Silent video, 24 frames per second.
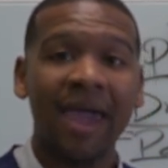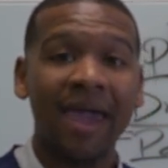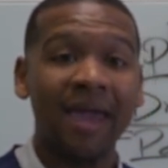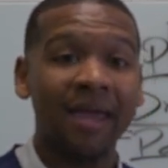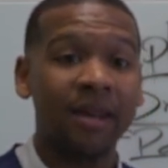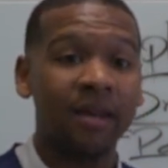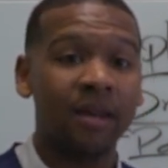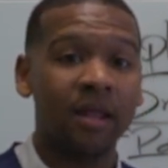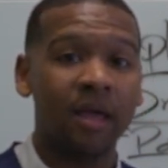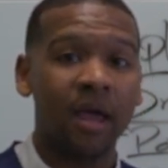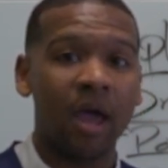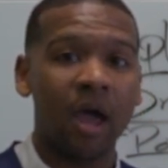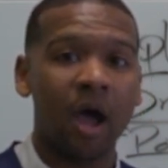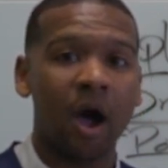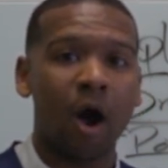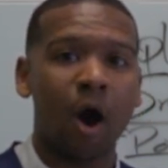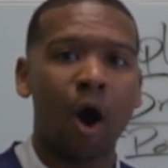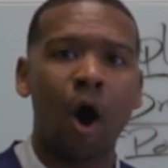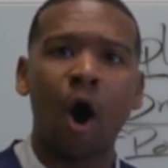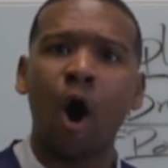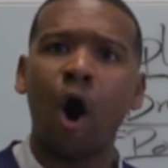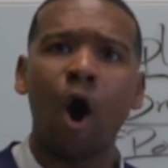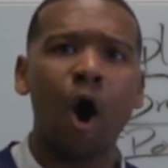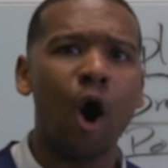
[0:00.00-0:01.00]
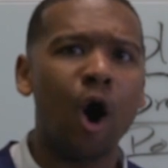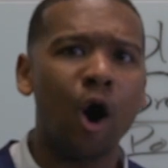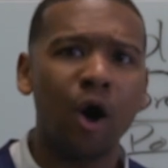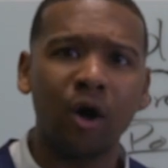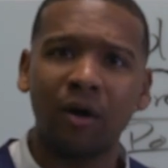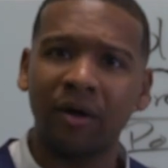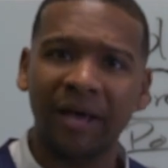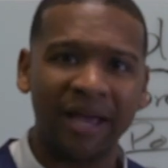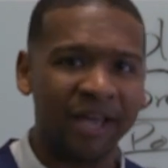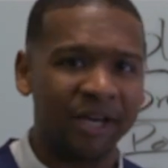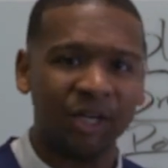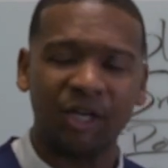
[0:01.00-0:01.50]
In
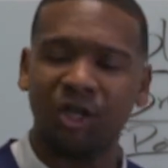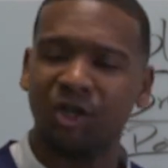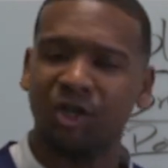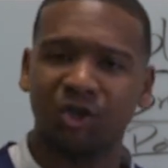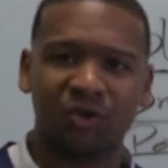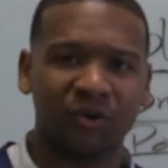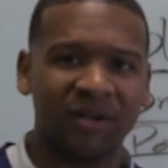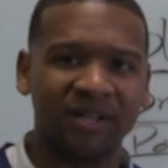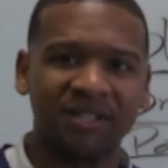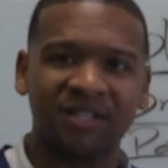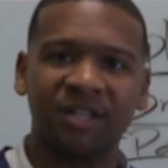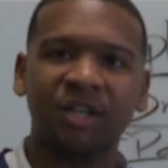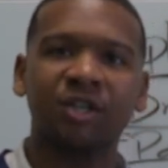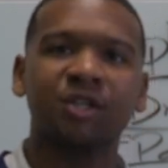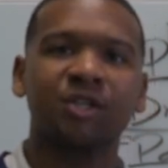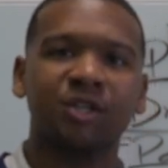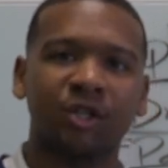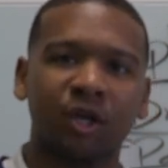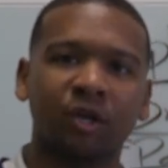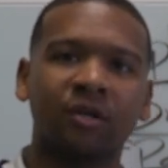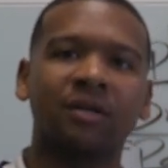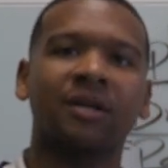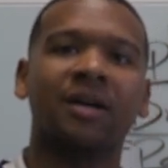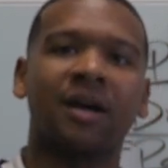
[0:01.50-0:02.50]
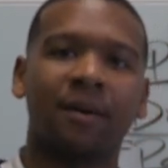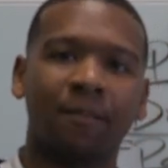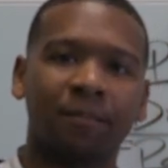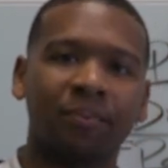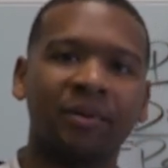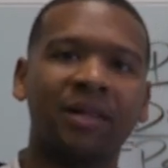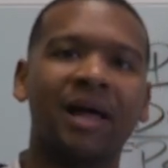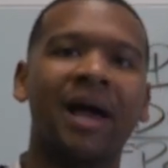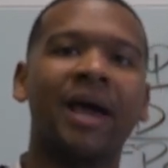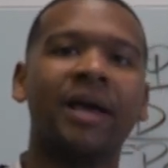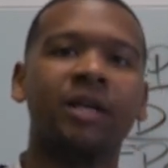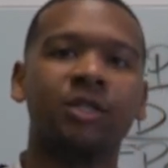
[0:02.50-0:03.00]
all industries, there's certain
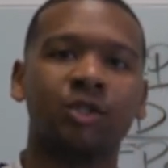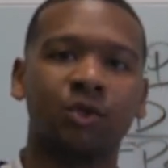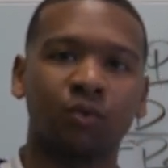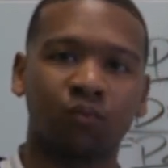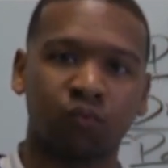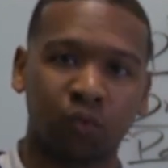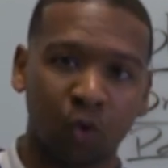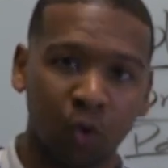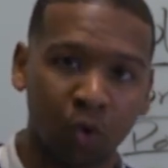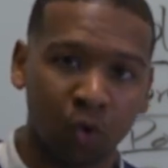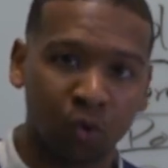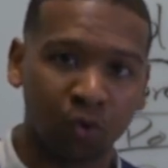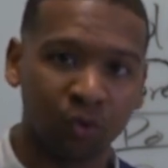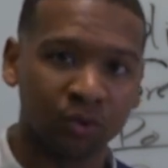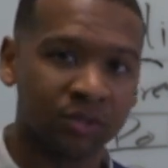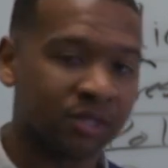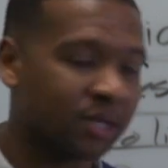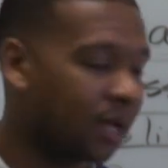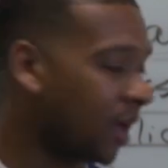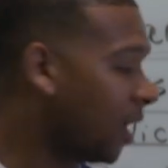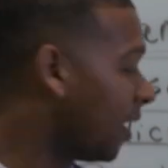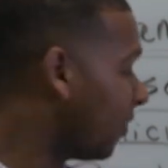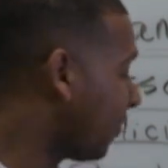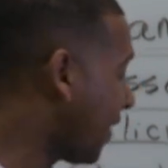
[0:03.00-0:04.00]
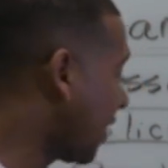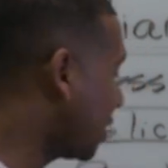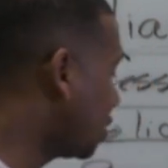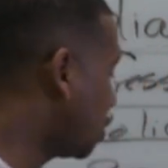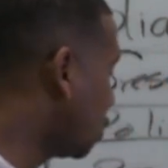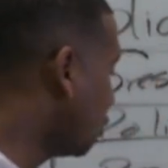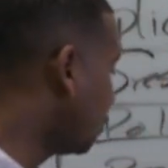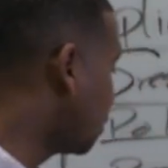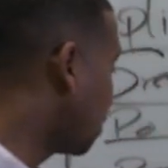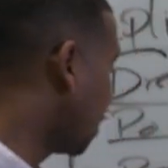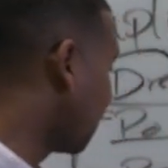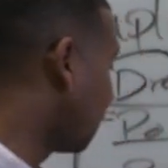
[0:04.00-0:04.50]
compliance rules
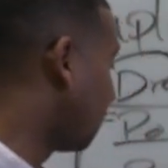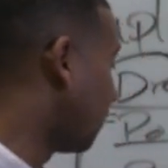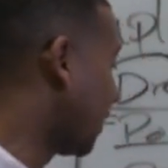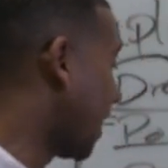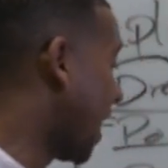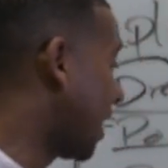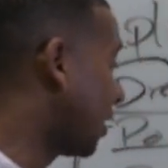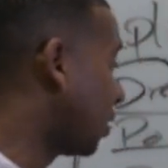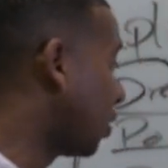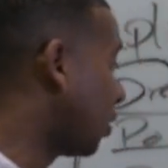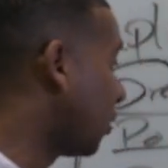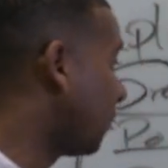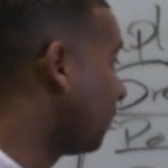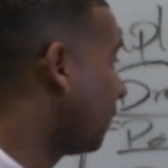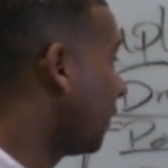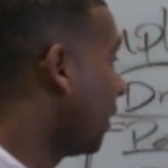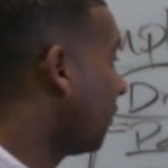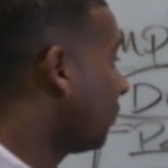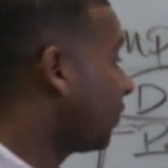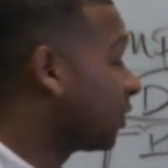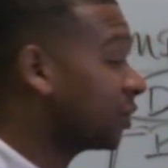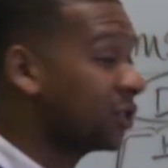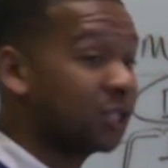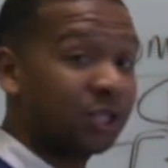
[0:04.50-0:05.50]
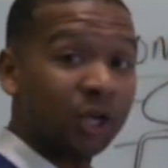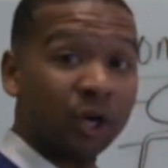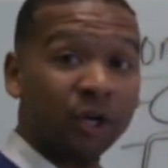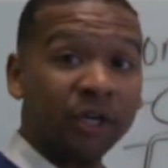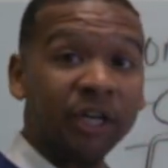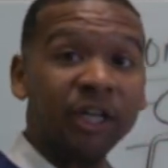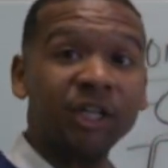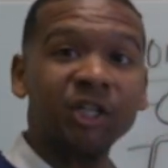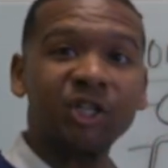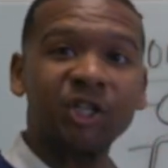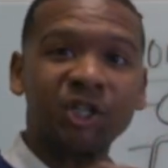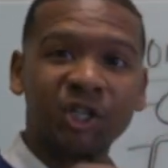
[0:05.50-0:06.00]
that you should follow. There's
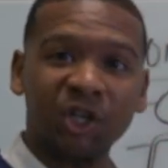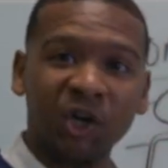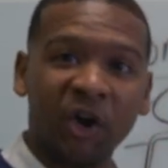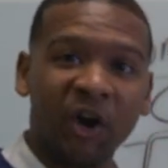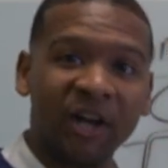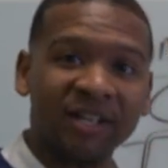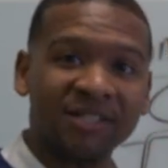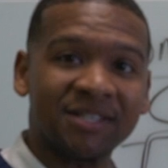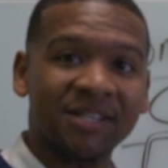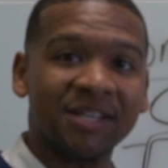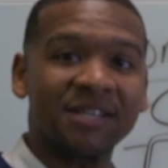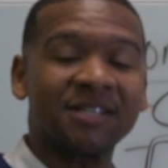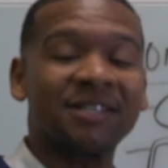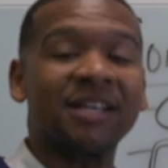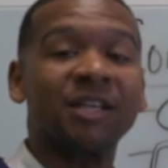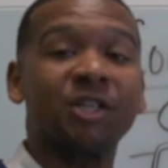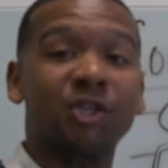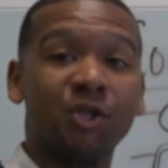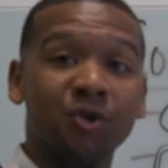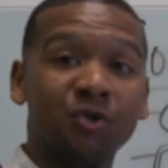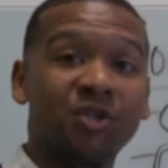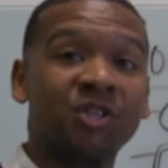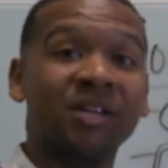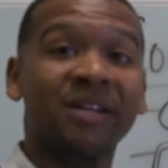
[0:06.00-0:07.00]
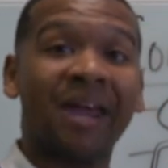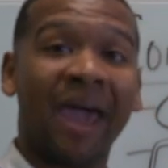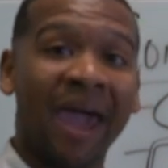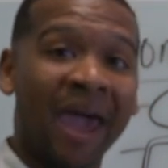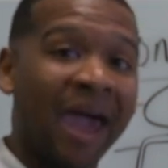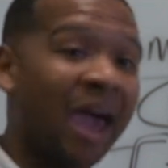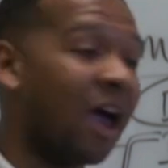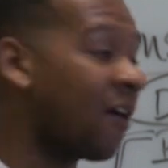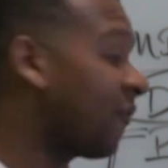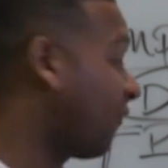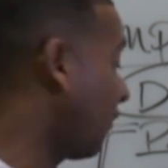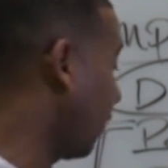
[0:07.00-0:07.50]
certain insurances that you should
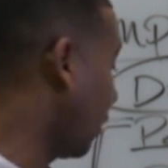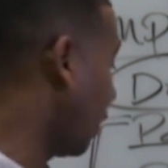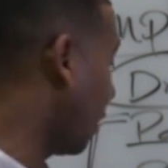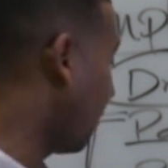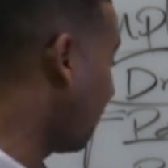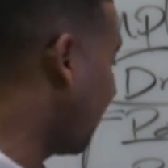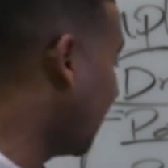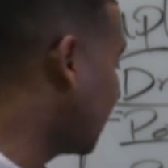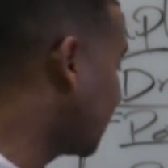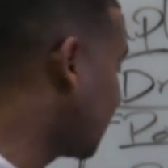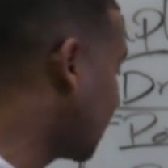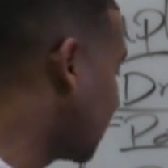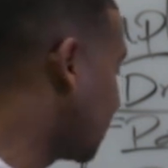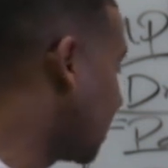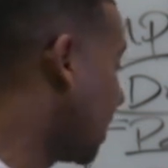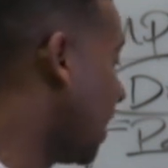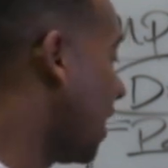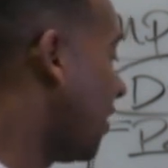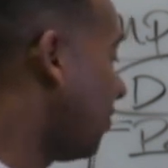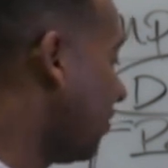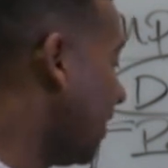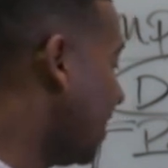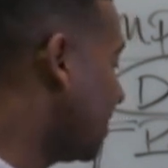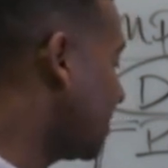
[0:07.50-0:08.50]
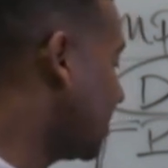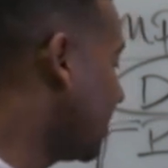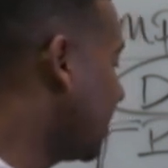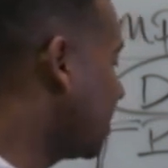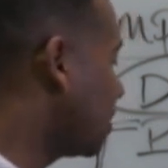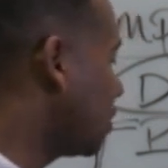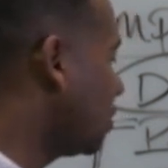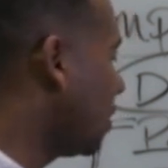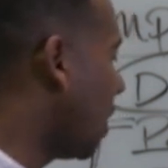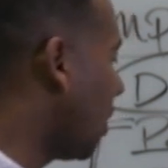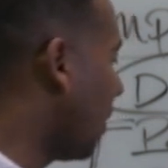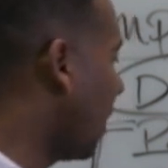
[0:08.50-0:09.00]
have for your business. This
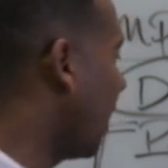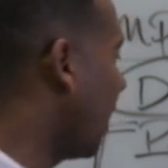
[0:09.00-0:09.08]
is, you know